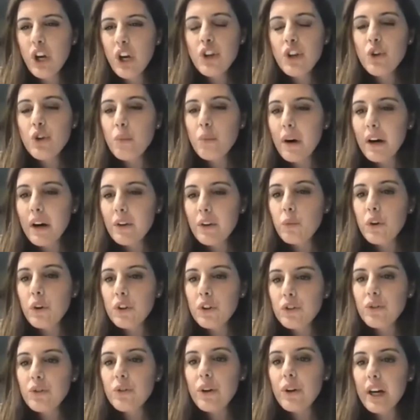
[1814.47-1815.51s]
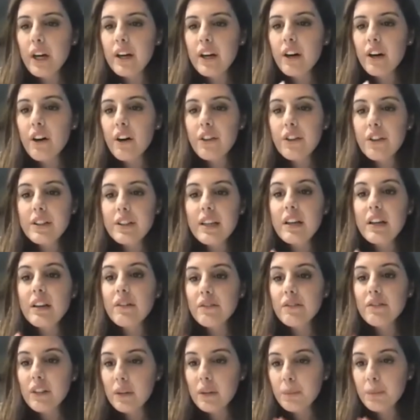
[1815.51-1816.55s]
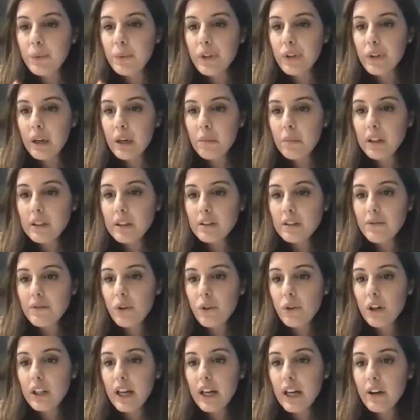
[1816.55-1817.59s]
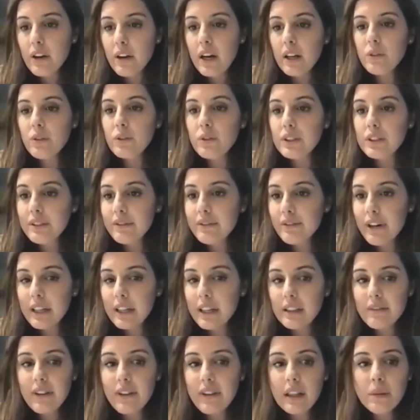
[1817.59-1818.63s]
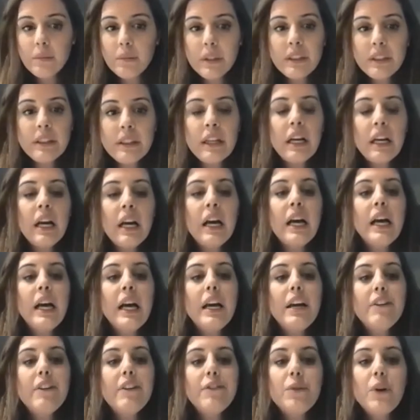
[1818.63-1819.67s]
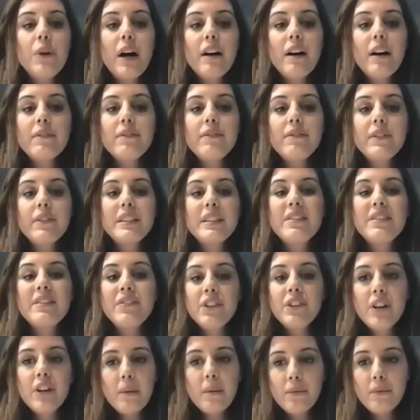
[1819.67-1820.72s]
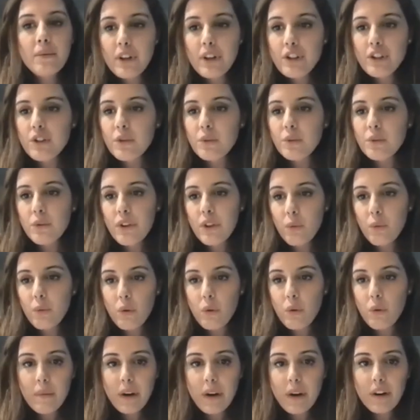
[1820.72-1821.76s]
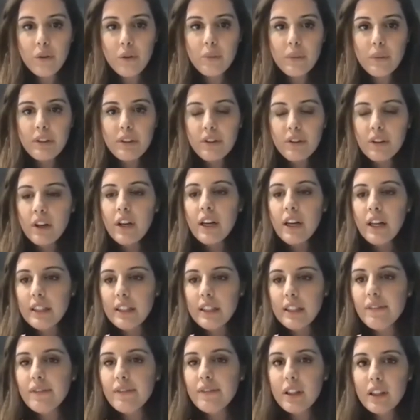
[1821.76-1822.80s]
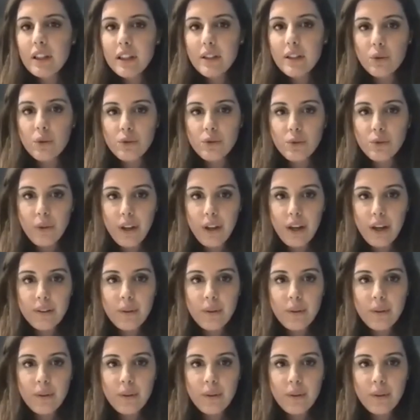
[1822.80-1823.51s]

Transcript: might want to err on the side of not putting a multifocal IOL or a diffractive element. If you have severe aberrations more than 1 micrometer, definitely don't do that.